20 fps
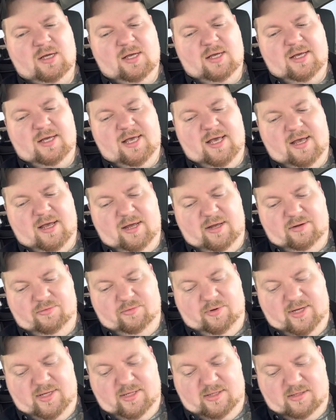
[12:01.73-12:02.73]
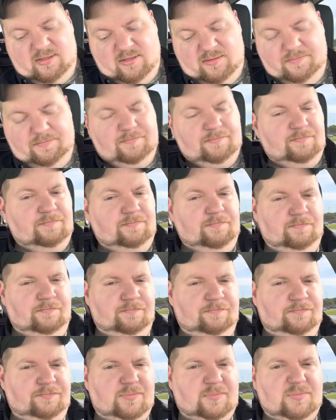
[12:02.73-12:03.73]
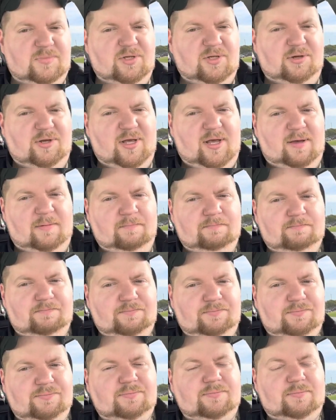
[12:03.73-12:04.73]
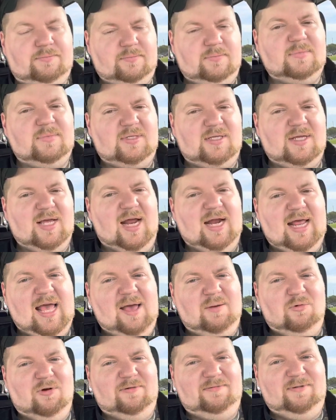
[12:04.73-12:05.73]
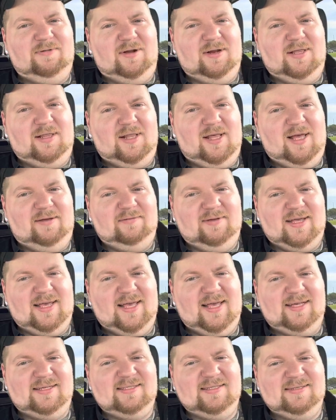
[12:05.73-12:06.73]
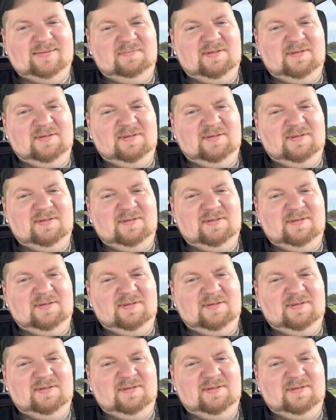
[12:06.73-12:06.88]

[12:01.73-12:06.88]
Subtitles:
Yeah, anyways, so yeah, gotta have more fun in life, I guess.